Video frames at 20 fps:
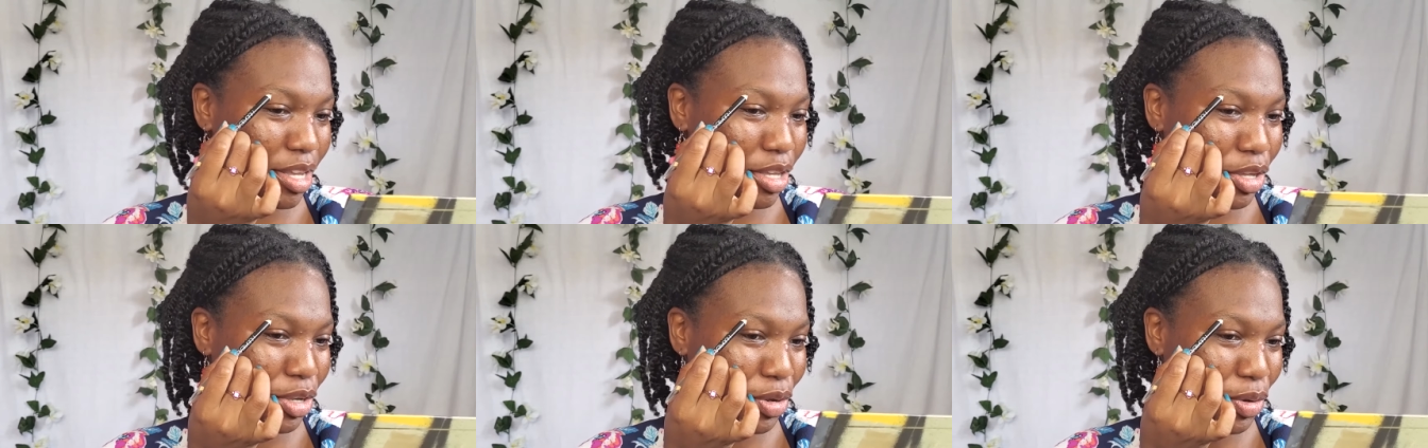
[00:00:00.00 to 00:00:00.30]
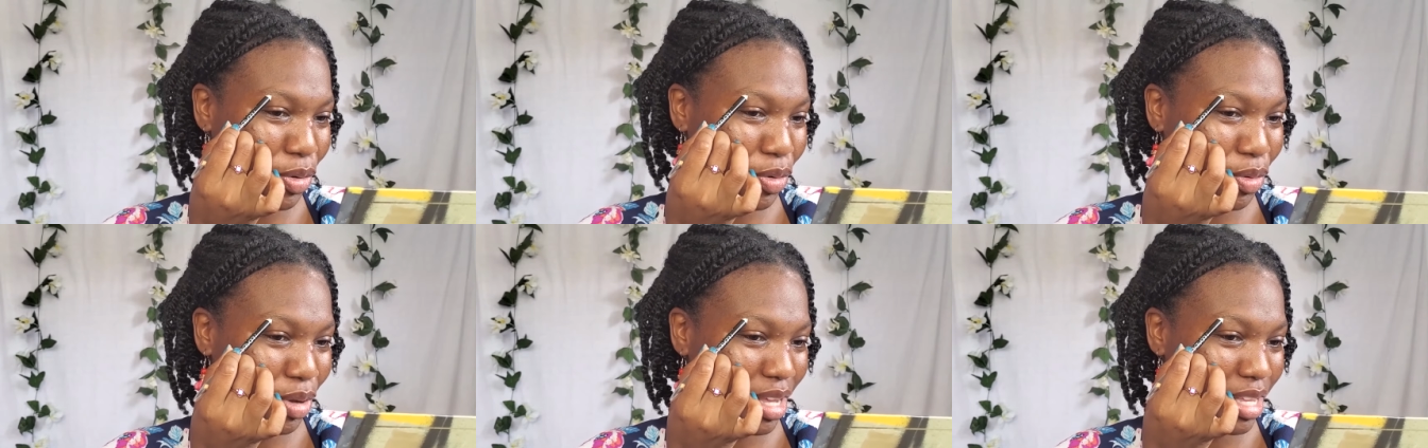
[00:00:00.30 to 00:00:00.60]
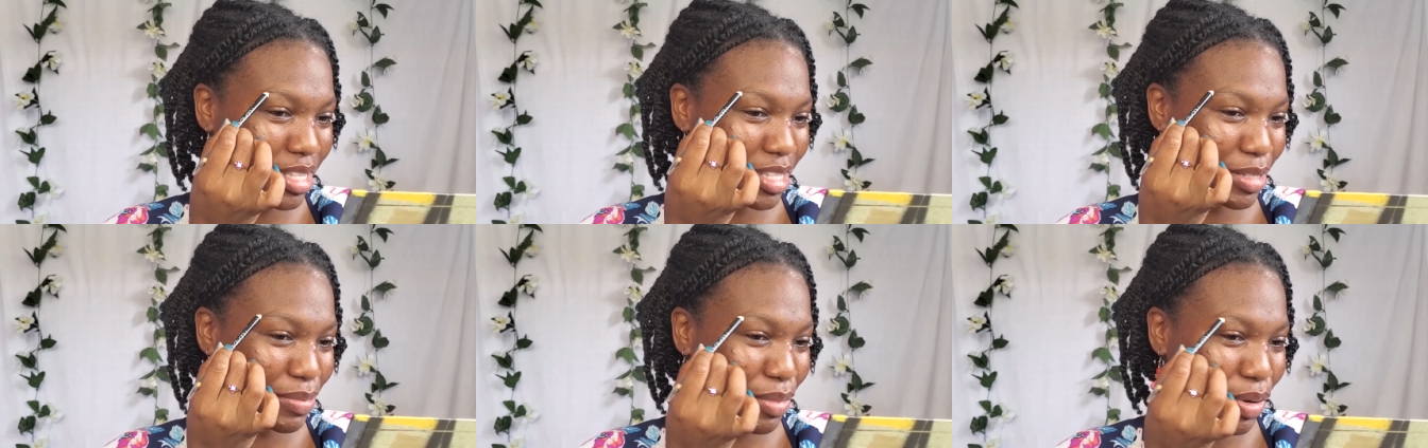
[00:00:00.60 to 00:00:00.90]
you know
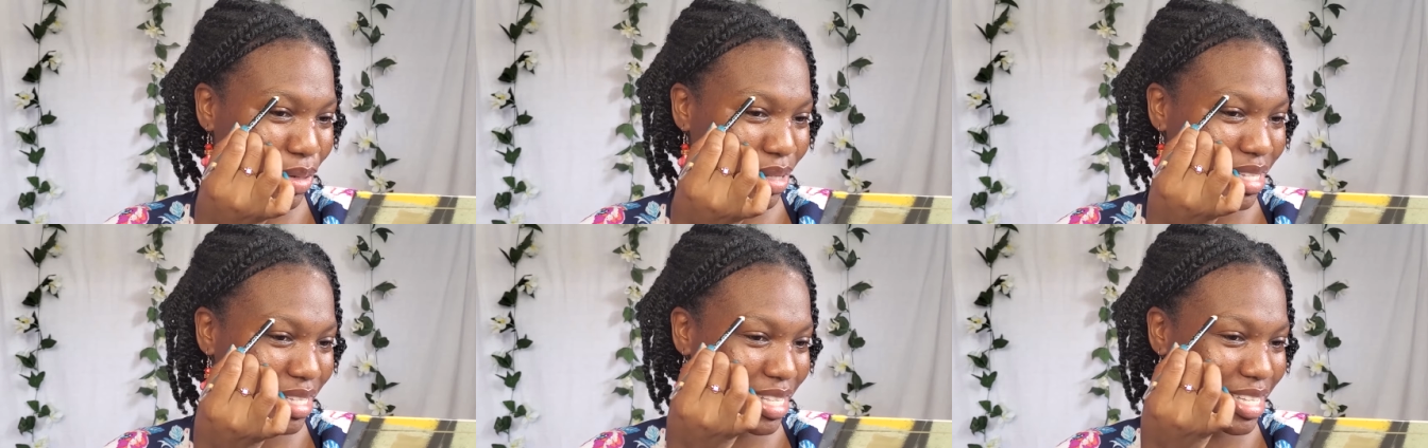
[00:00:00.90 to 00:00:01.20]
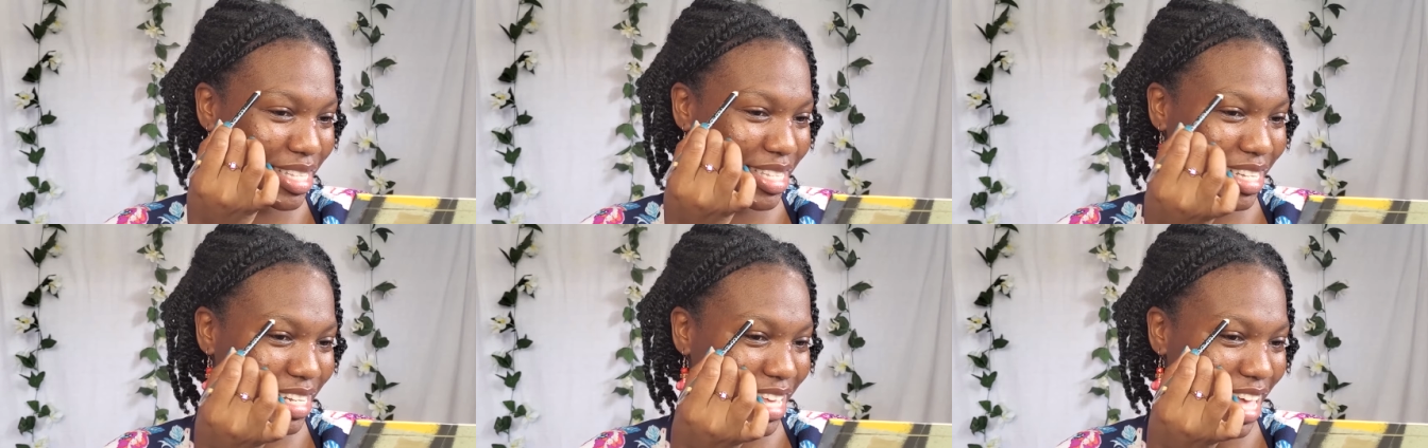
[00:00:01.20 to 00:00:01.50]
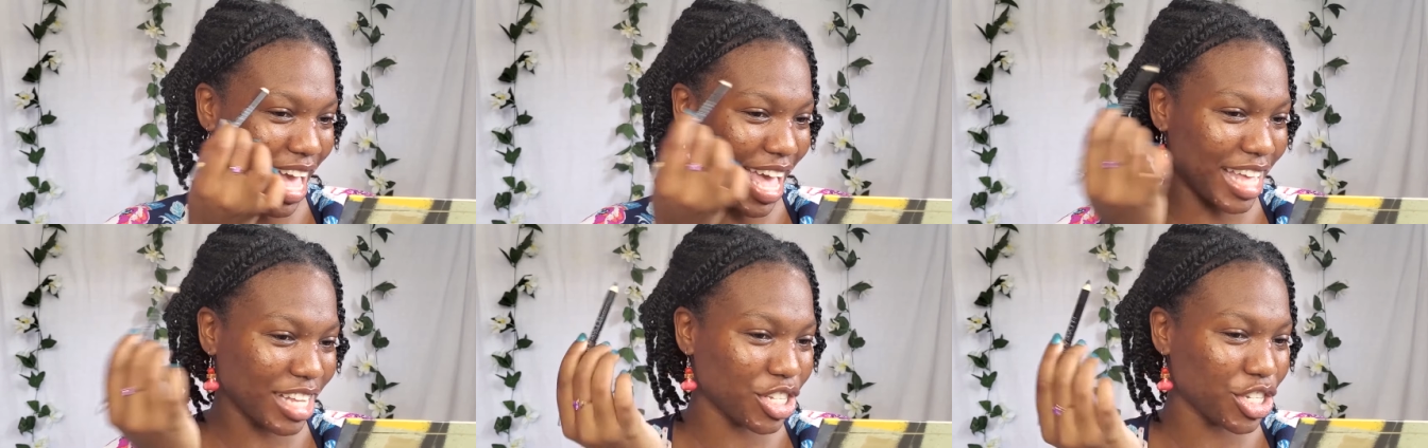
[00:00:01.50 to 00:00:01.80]
it's mostly to the
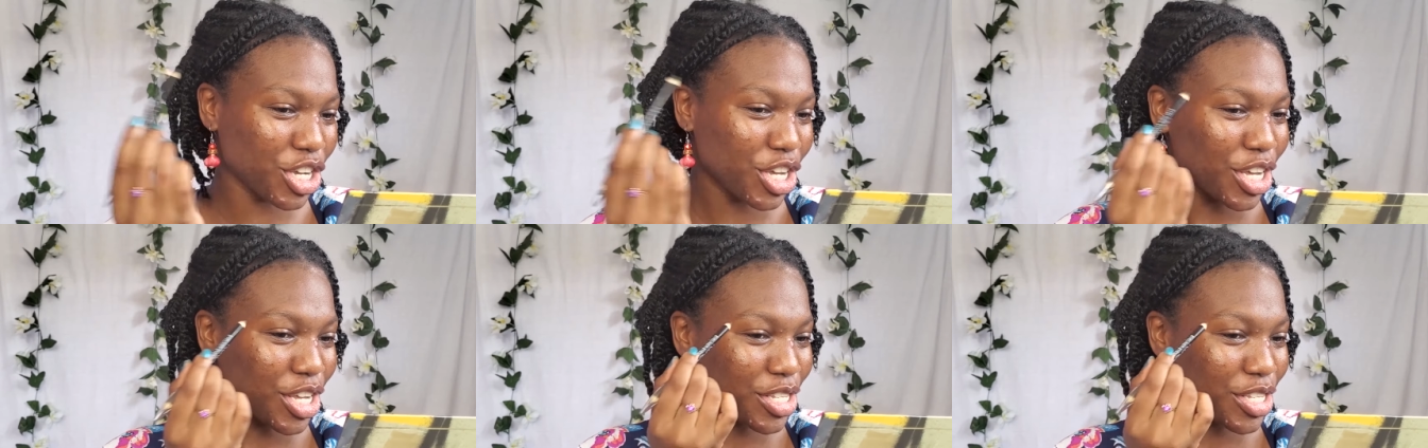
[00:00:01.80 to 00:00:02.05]
edge.